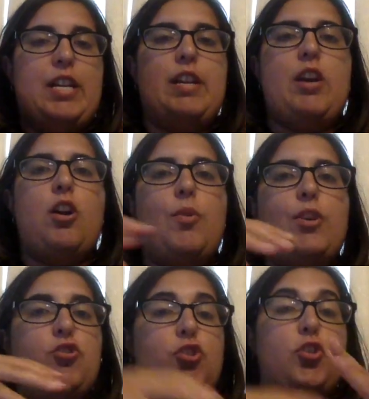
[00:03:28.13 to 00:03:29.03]
And Nico
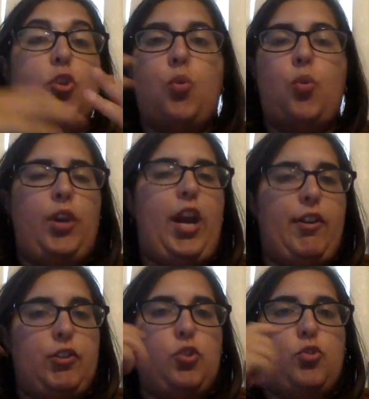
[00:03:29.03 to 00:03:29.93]
is just a cool
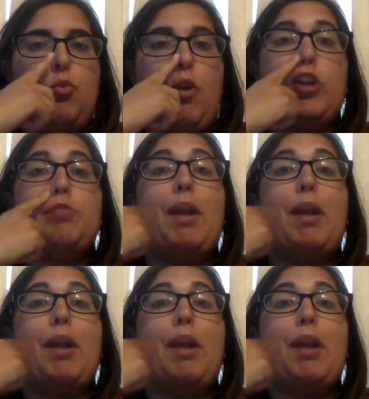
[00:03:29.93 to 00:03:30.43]
character to watch.